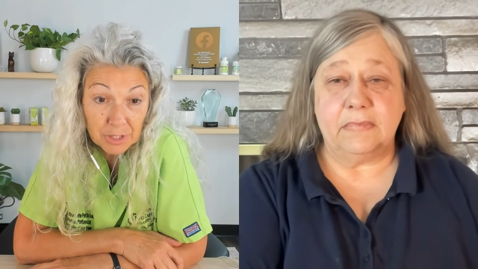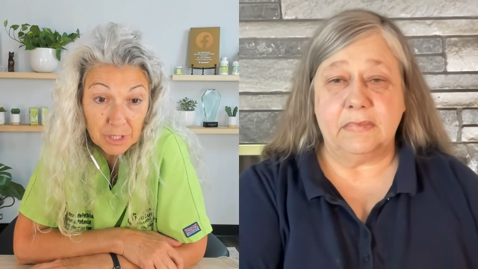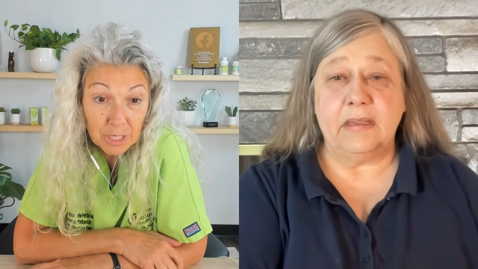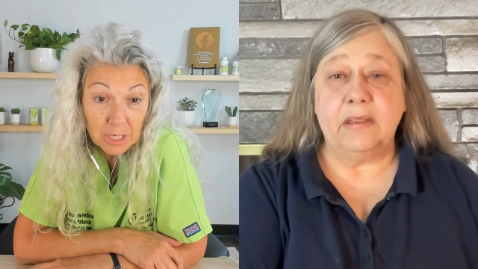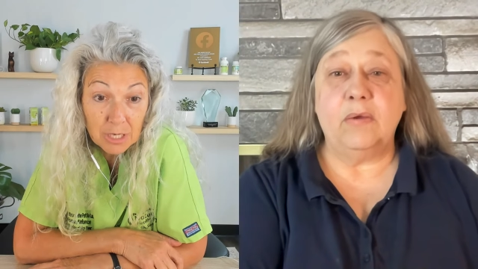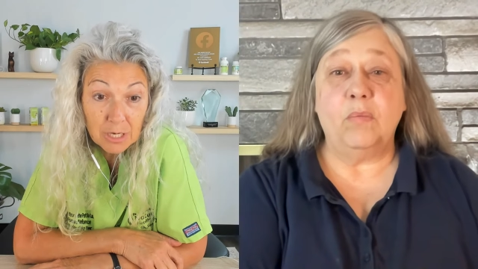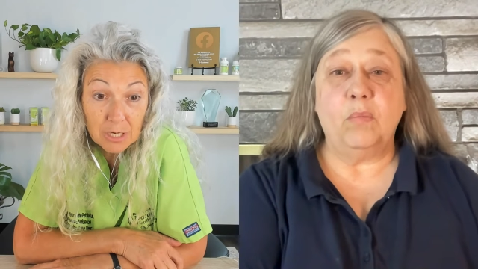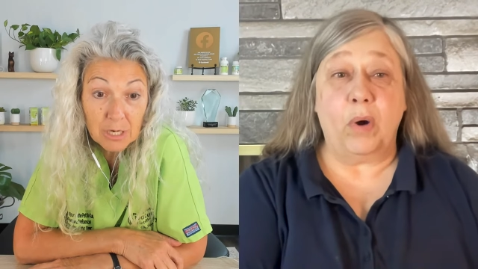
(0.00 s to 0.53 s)
Speaker 1: to
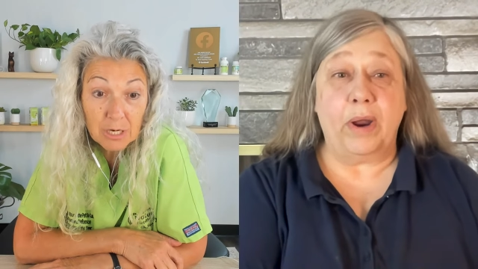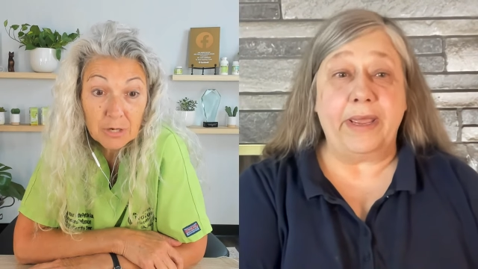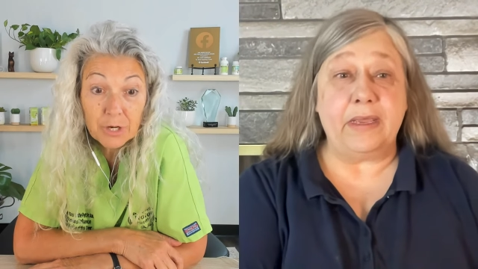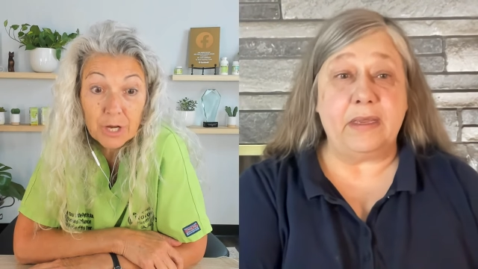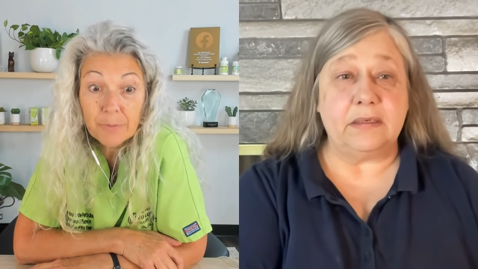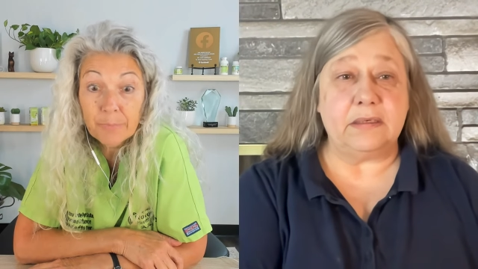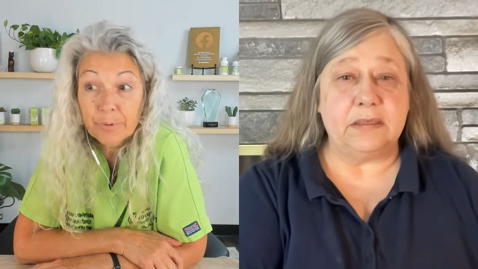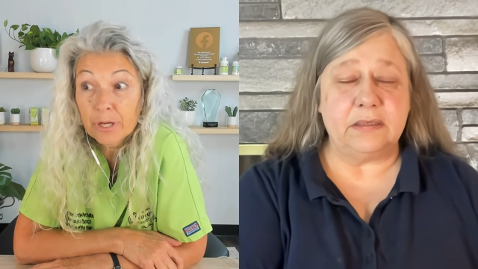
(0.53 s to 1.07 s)
daycare, right.
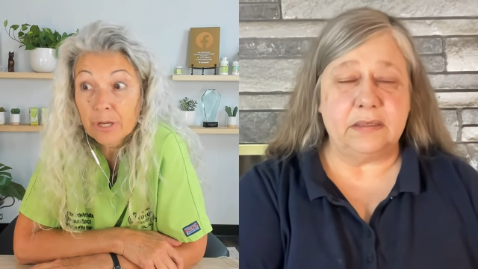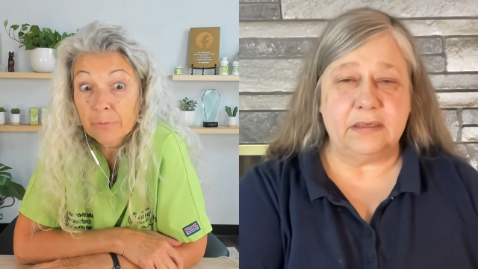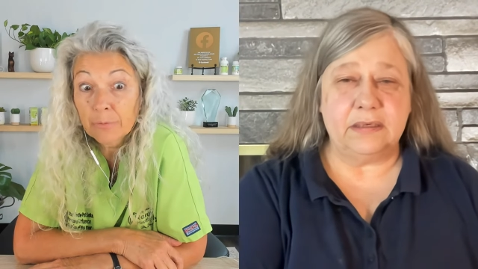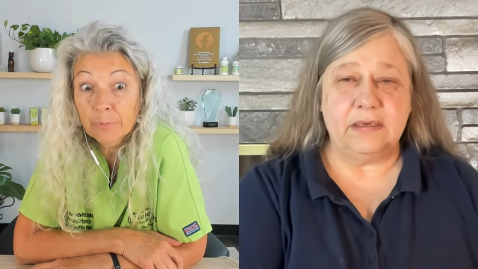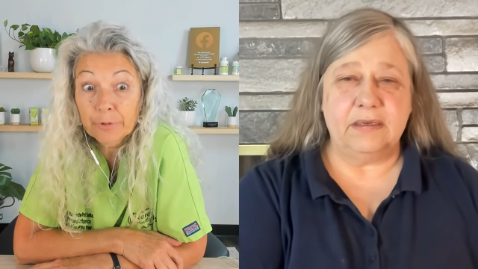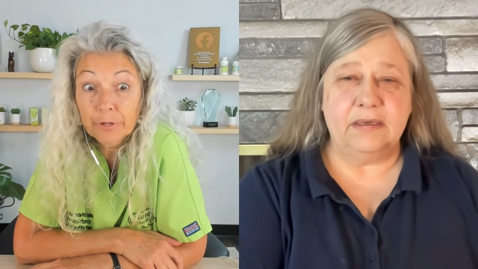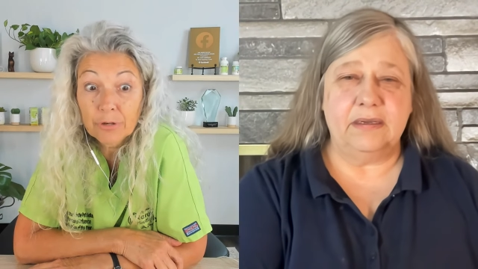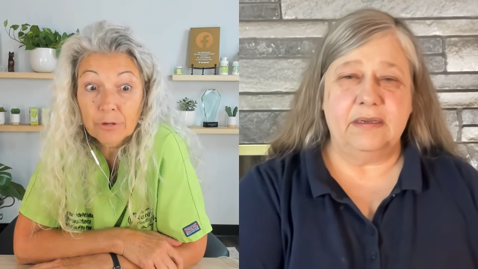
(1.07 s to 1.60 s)
not being able to
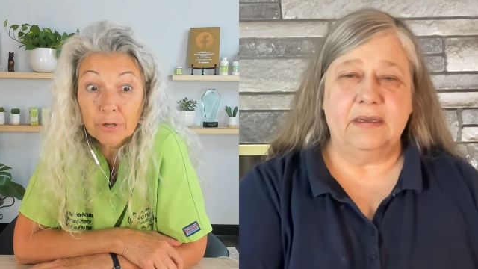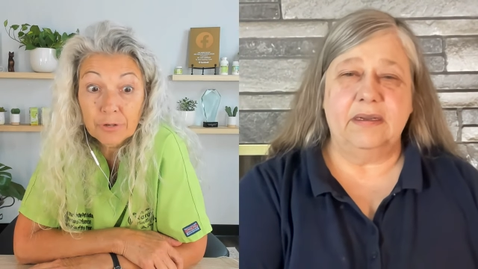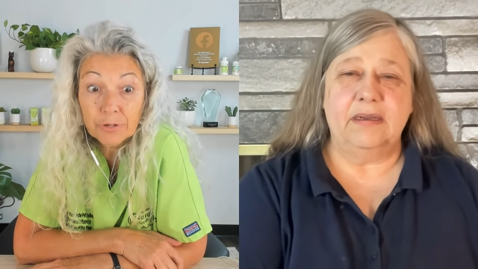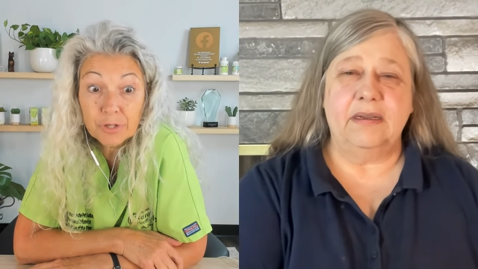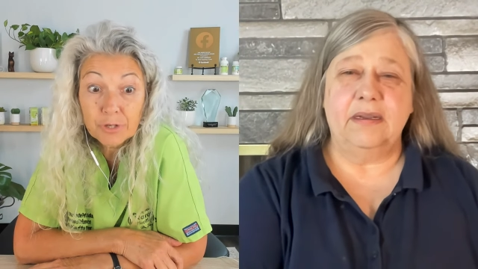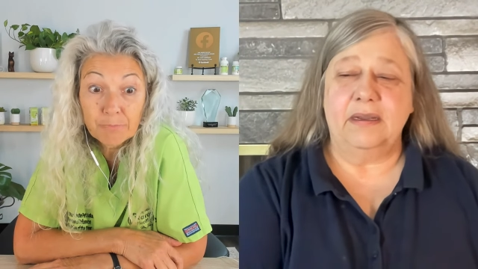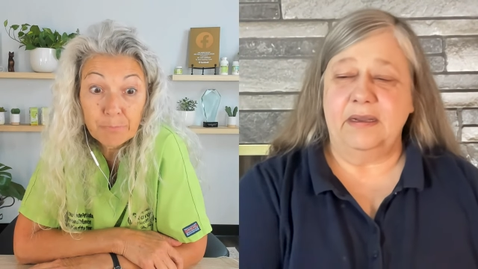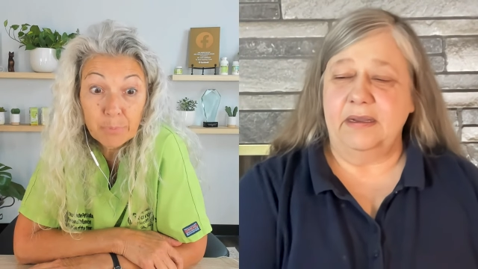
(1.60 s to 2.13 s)
bring your dogs to
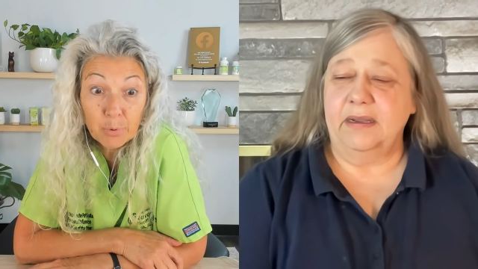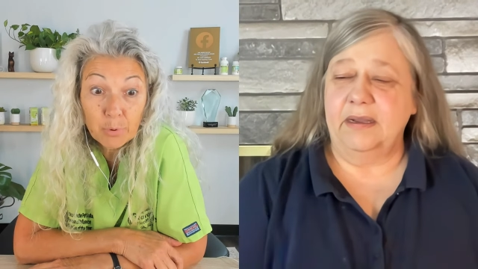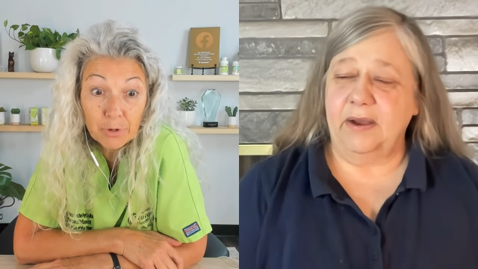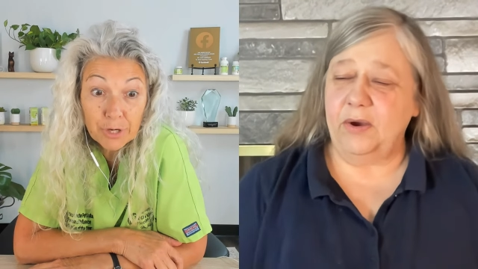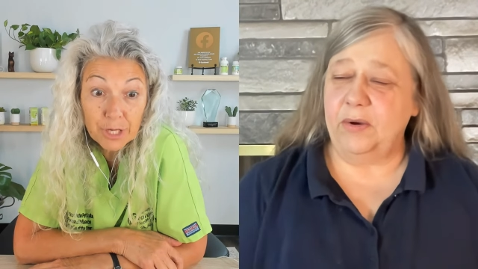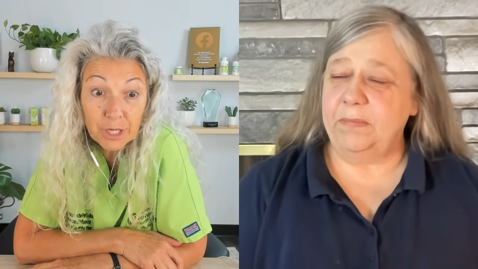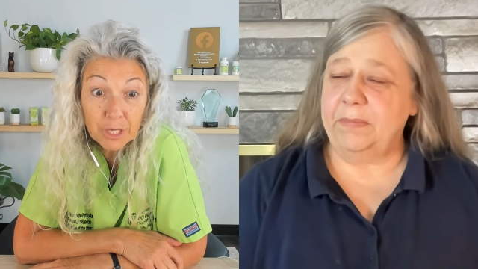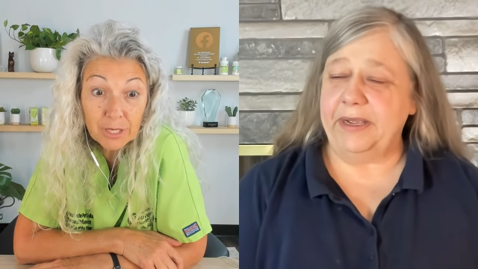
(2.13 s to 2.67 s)
oh
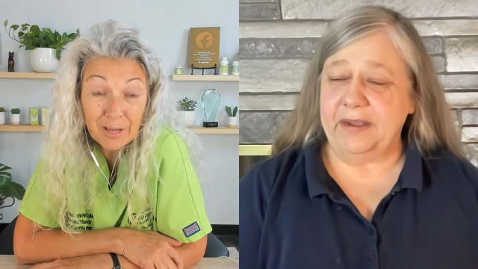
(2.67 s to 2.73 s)
boarding.